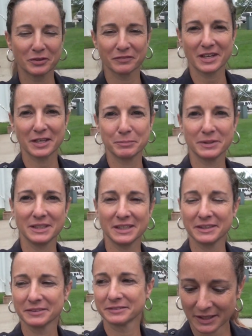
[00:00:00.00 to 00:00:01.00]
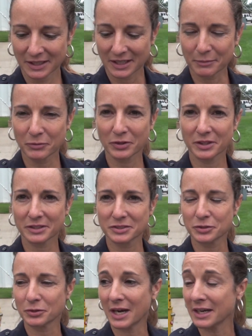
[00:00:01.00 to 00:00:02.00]
Golden Valley PD. I'm going
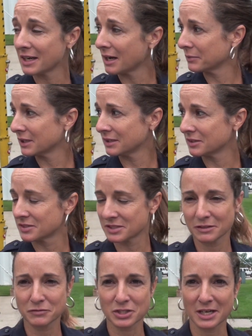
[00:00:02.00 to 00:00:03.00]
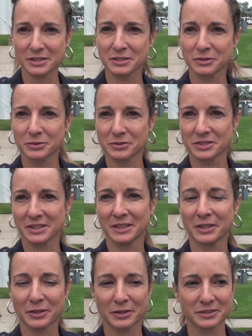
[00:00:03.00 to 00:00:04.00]
to, I nominated Steve Johnson, who's in
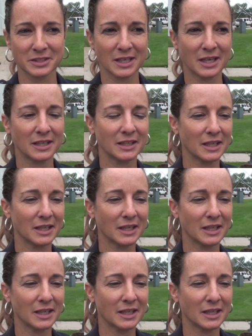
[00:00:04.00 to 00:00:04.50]
here today,